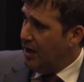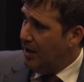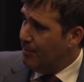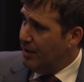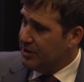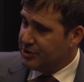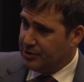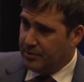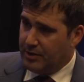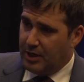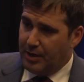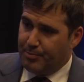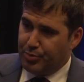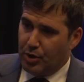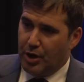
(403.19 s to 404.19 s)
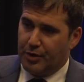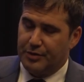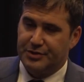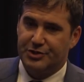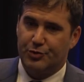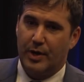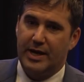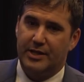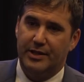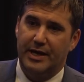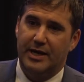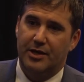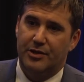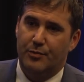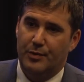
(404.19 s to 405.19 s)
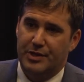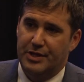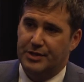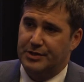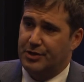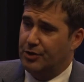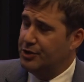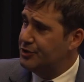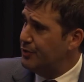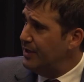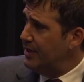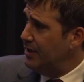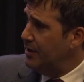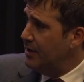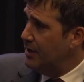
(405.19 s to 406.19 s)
a much broader strike length within the tertiary.